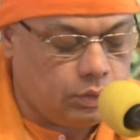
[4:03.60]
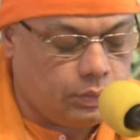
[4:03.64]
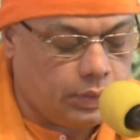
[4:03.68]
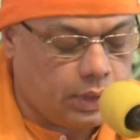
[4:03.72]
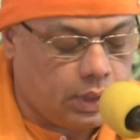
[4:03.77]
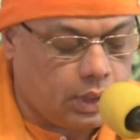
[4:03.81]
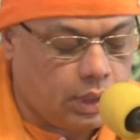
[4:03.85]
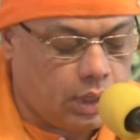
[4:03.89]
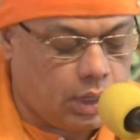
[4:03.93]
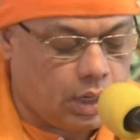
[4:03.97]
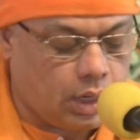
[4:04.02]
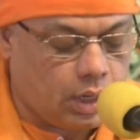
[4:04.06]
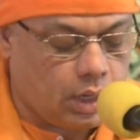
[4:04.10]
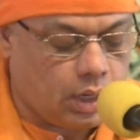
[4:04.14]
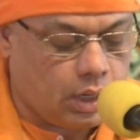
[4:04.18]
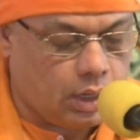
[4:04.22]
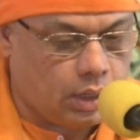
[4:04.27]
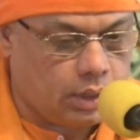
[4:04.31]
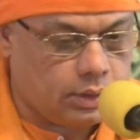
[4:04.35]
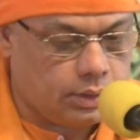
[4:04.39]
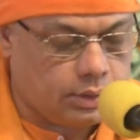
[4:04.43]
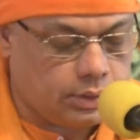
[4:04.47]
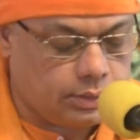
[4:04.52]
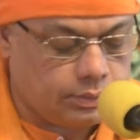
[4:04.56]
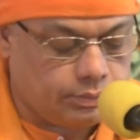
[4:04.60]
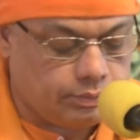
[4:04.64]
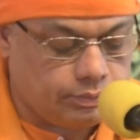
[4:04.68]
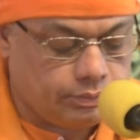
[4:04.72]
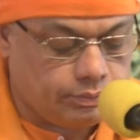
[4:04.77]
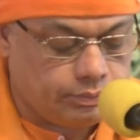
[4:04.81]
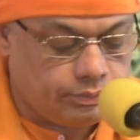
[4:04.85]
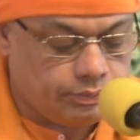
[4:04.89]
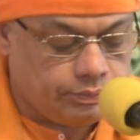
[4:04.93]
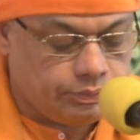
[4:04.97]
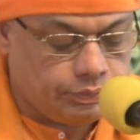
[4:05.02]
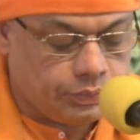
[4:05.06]
your heart.
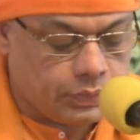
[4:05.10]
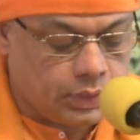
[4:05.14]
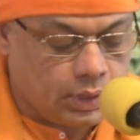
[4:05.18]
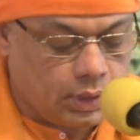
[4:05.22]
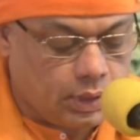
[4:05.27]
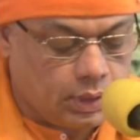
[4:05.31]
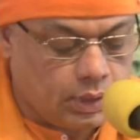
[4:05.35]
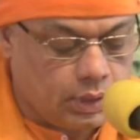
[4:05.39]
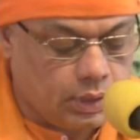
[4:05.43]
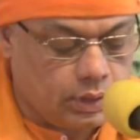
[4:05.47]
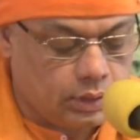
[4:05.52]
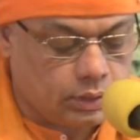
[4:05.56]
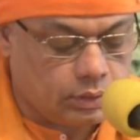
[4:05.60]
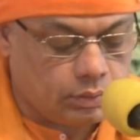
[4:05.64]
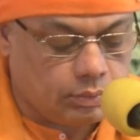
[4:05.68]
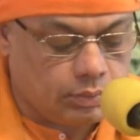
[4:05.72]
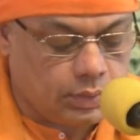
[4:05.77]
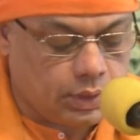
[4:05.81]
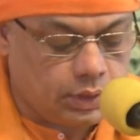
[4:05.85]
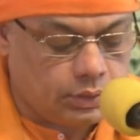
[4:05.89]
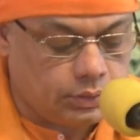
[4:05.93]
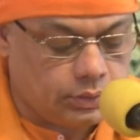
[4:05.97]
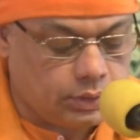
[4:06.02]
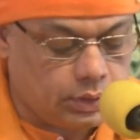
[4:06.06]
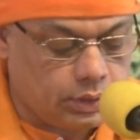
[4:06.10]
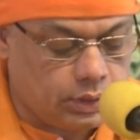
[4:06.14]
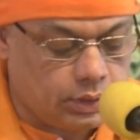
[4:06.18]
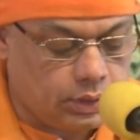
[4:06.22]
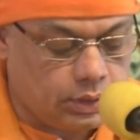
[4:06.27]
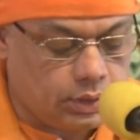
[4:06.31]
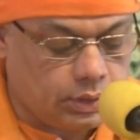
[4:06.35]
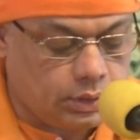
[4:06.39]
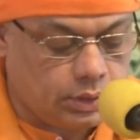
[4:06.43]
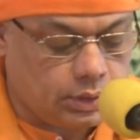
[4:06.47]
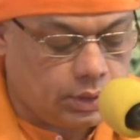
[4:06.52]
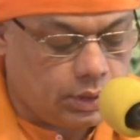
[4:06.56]
His
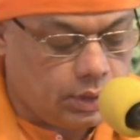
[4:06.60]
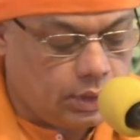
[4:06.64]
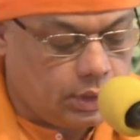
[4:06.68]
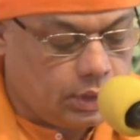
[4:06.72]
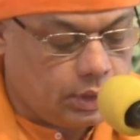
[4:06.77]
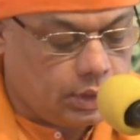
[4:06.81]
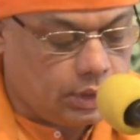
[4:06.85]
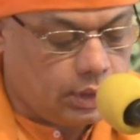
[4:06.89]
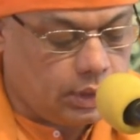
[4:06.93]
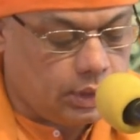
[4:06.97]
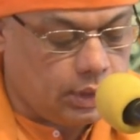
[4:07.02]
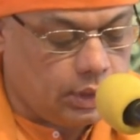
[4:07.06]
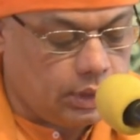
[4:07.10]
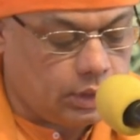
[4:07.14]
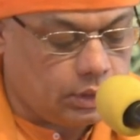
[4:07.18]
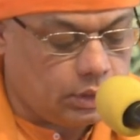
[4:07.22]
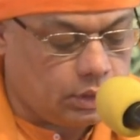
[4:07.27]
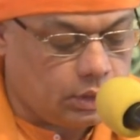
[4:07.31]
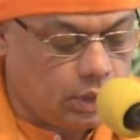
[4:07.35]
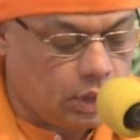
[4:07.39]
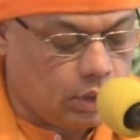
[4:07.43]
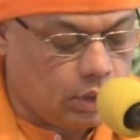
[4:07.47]
measure is